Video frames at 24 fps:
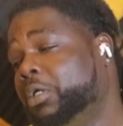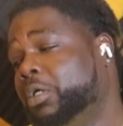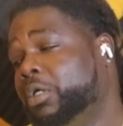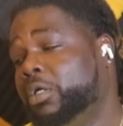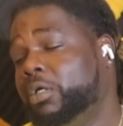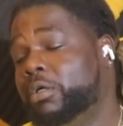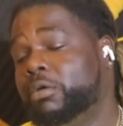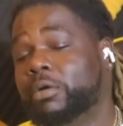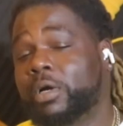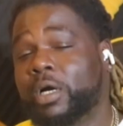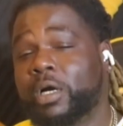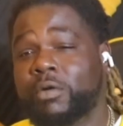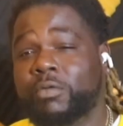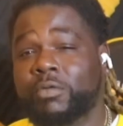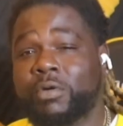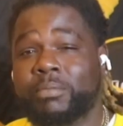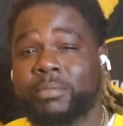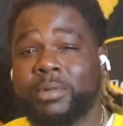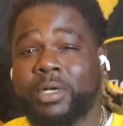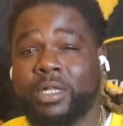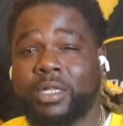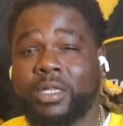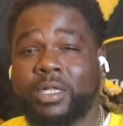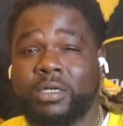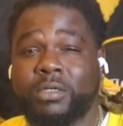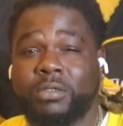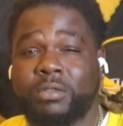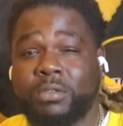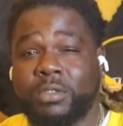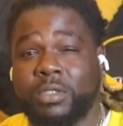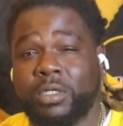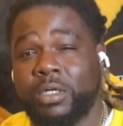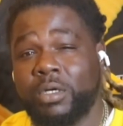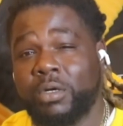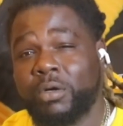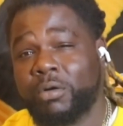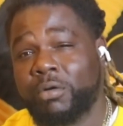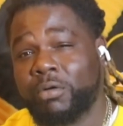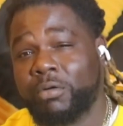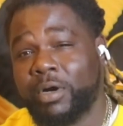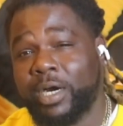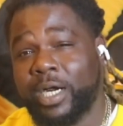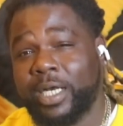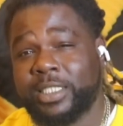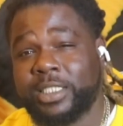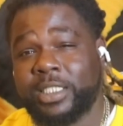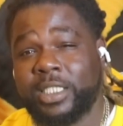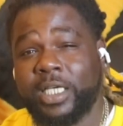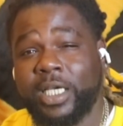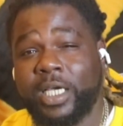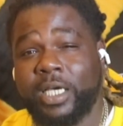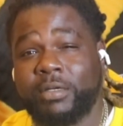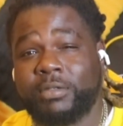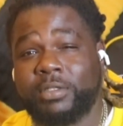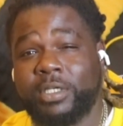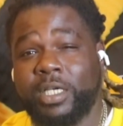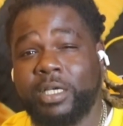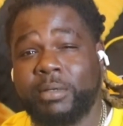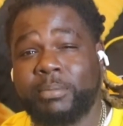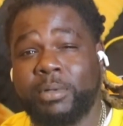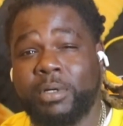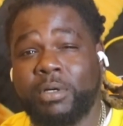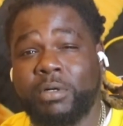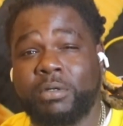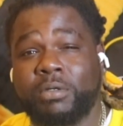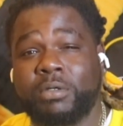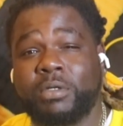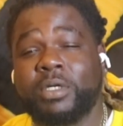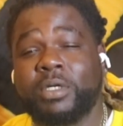You rocking with my low, YTL Dbo,